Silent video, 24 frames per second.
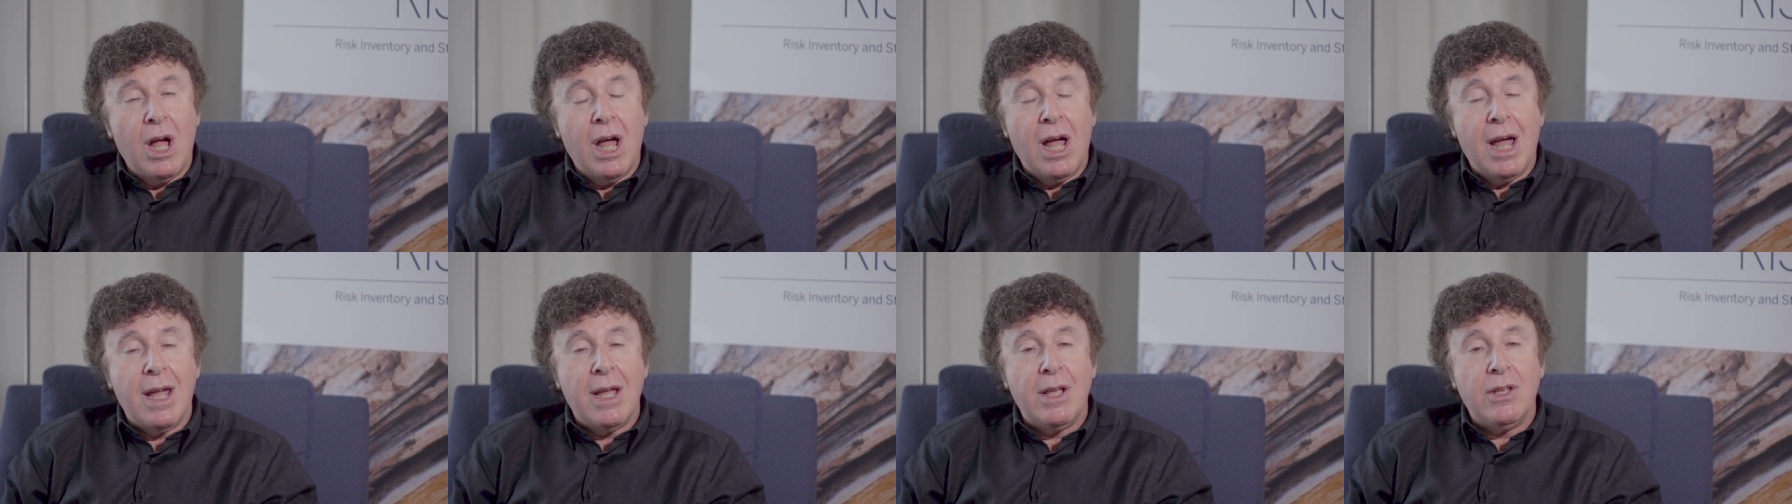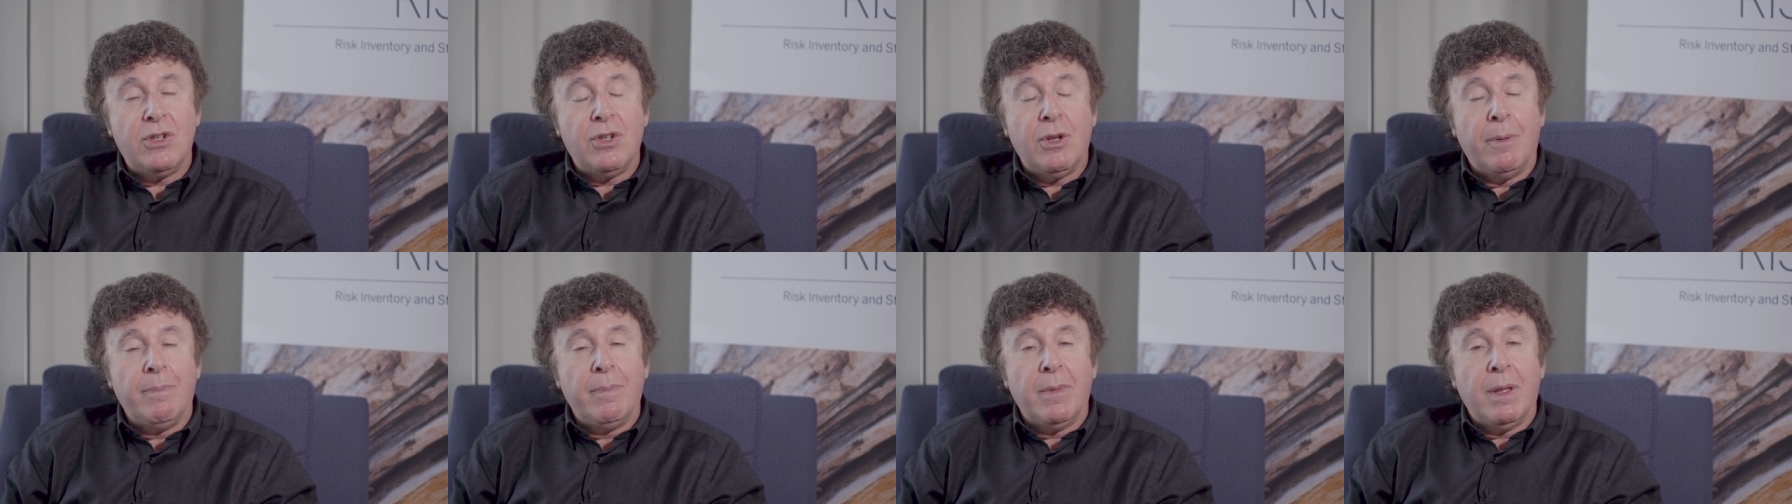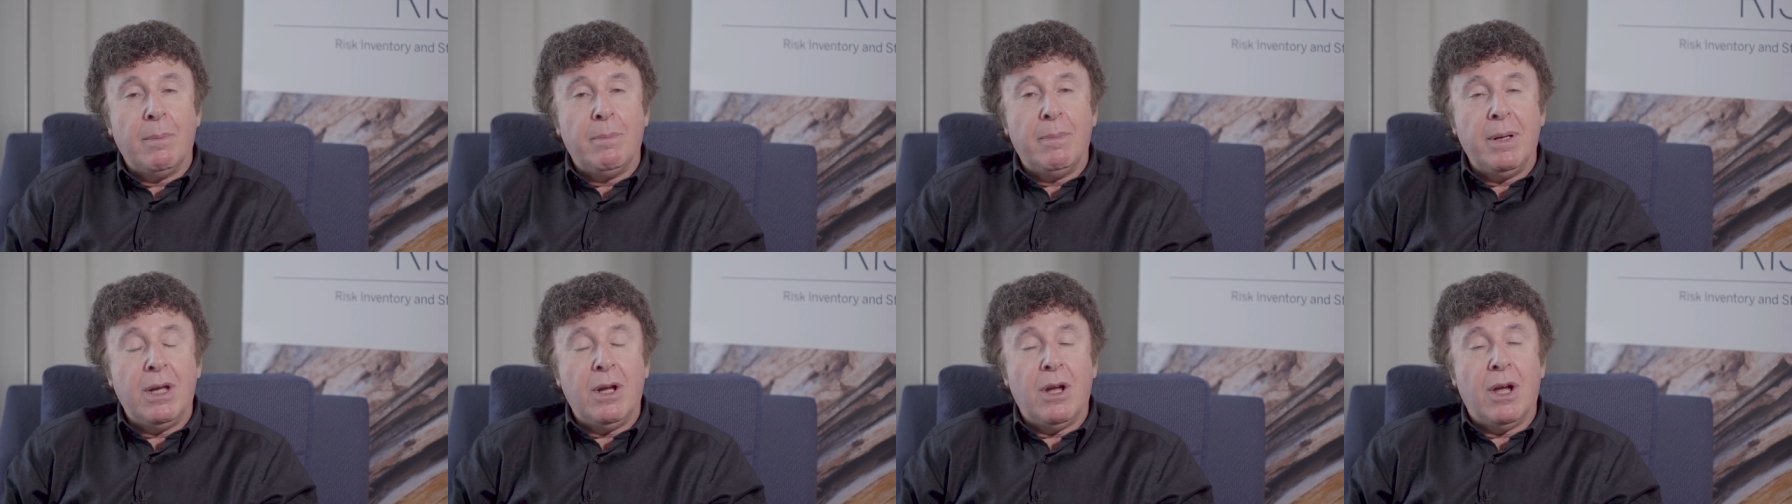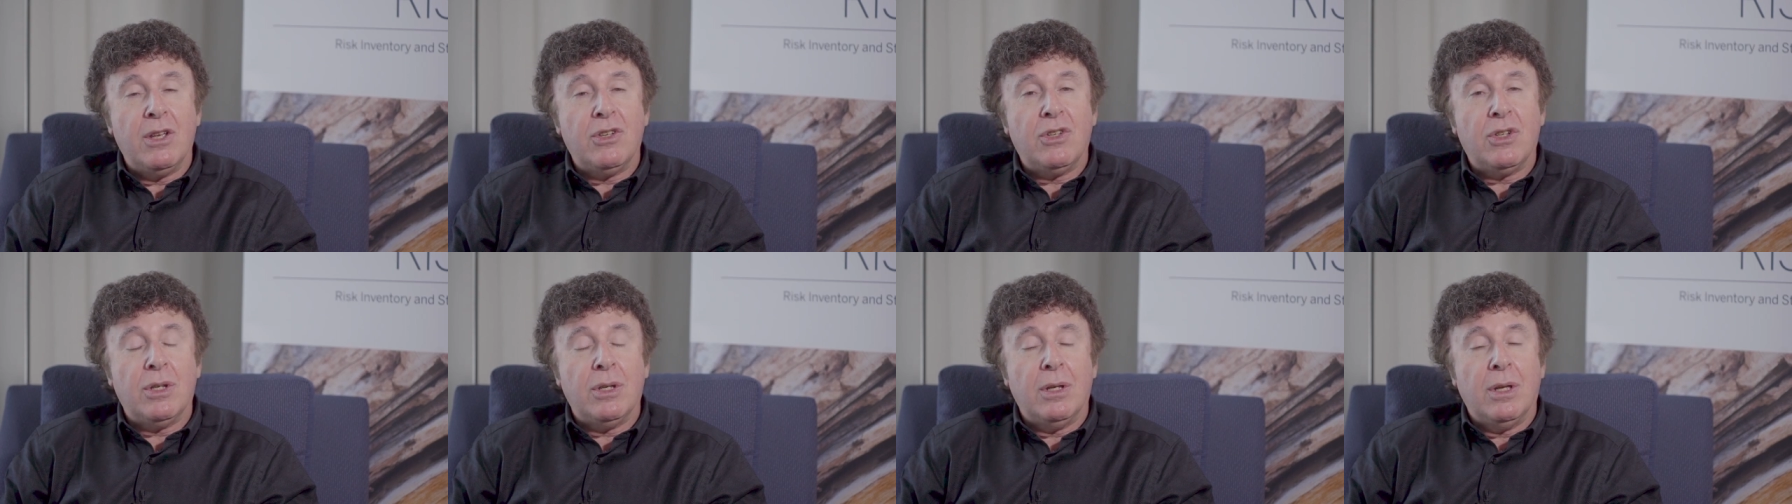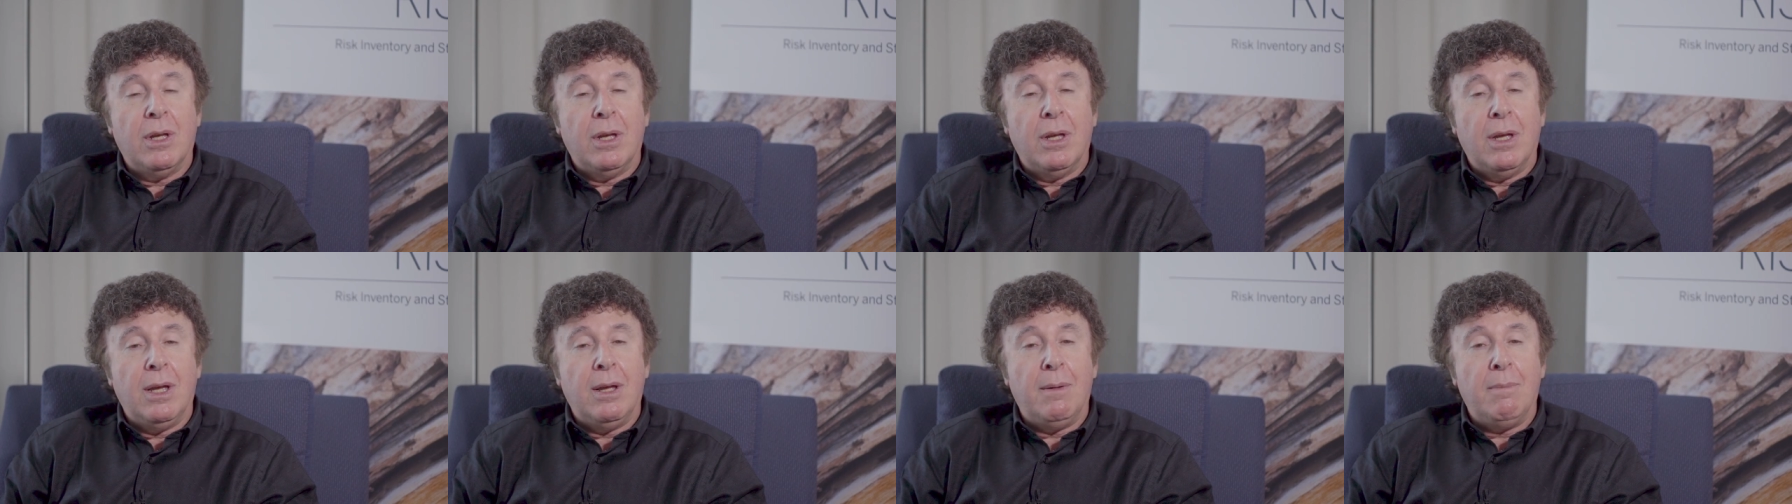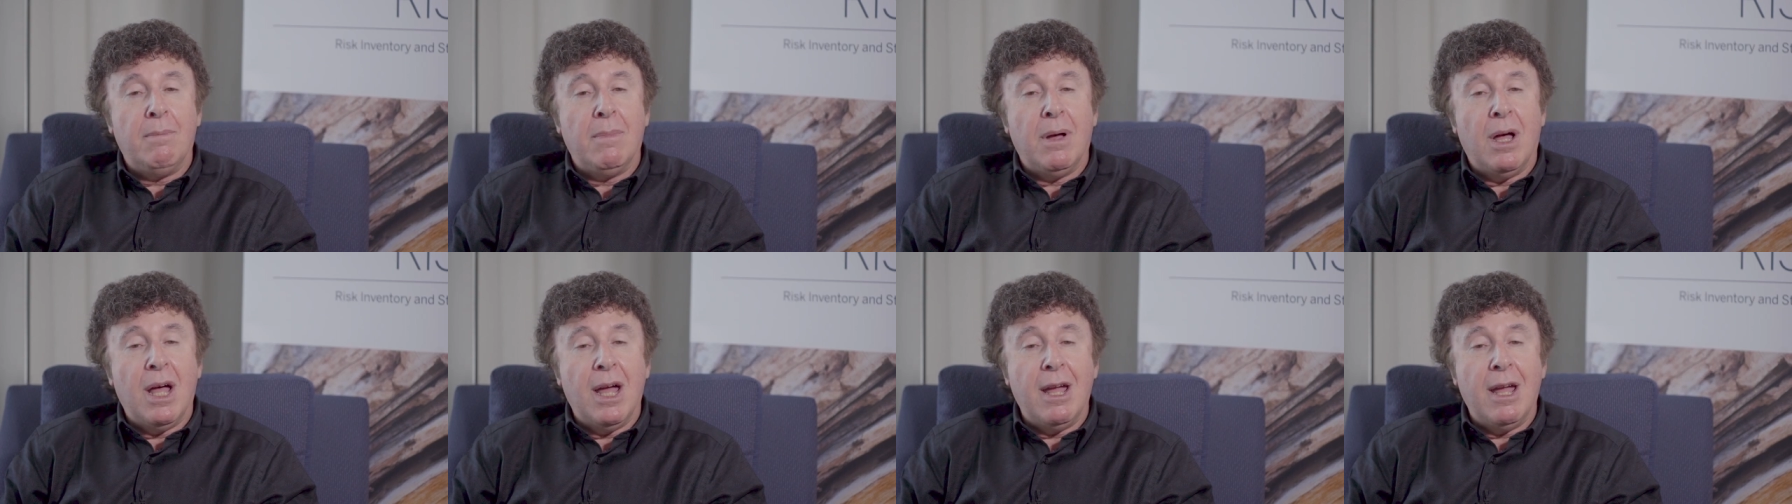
RISE because, in